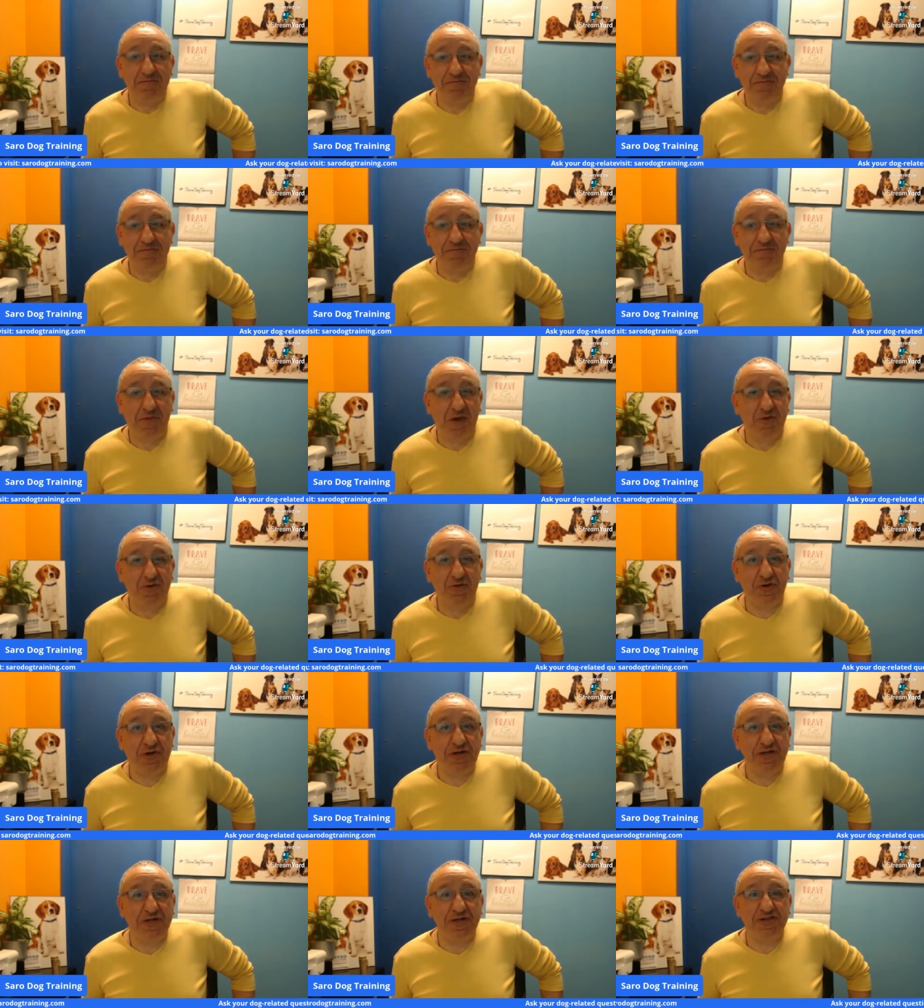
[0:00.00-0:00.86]
my
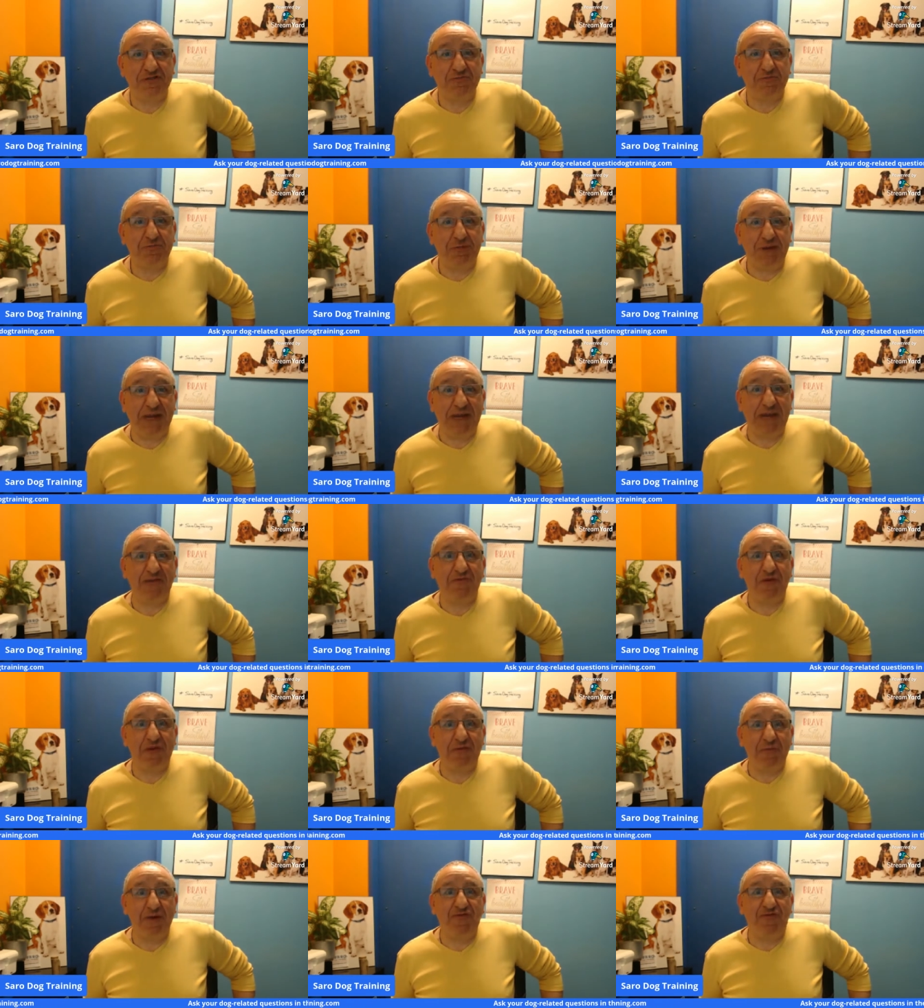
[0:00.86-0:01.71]
owner is playing with
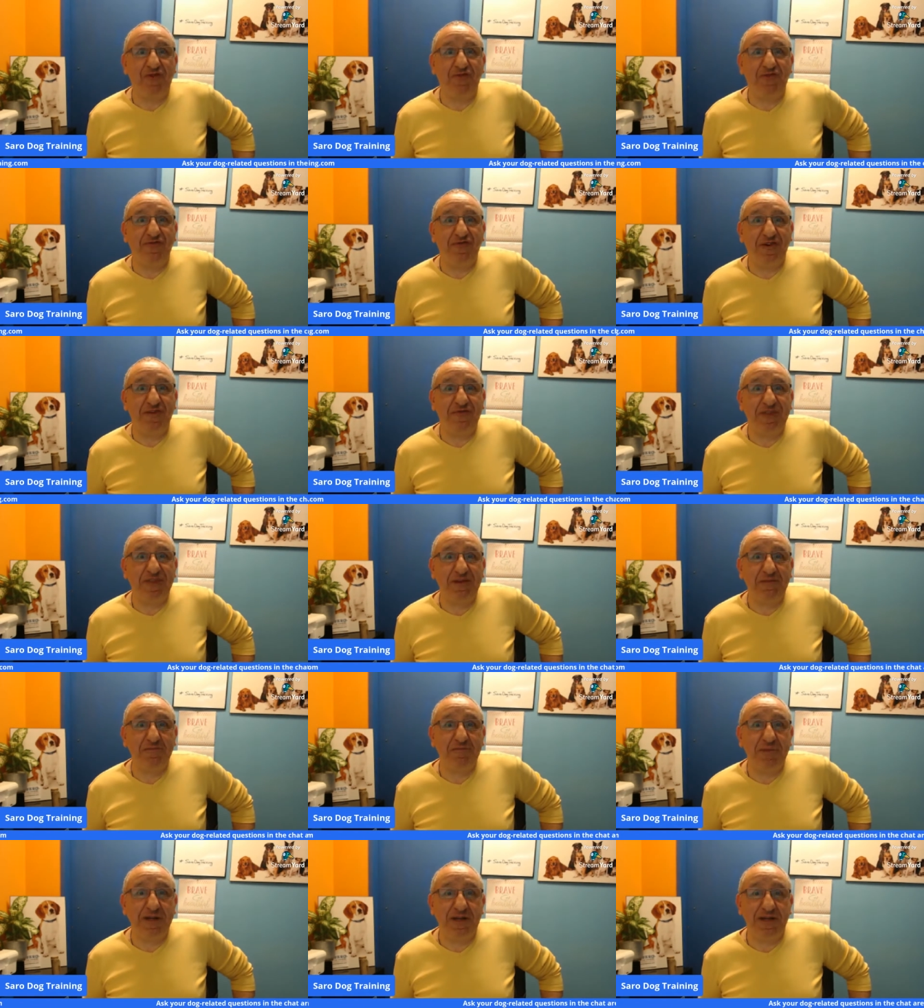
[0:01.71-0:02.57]
me for 15
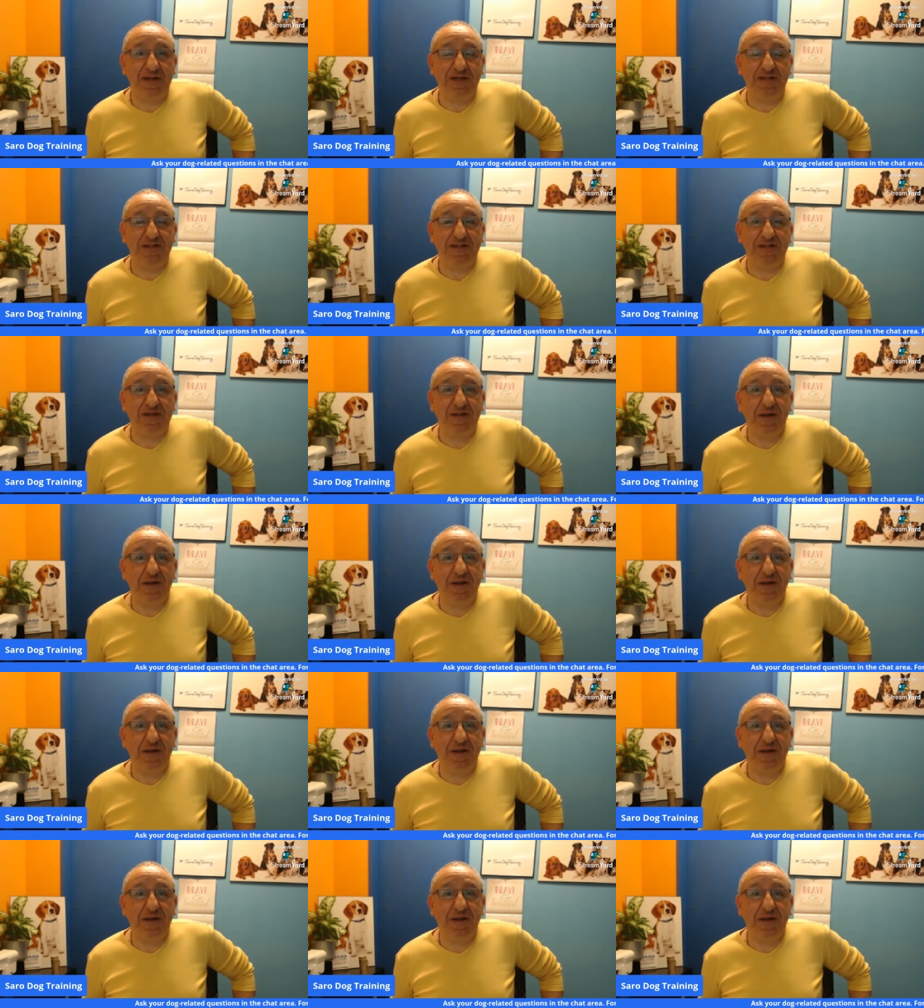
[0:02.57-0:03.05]
minutes,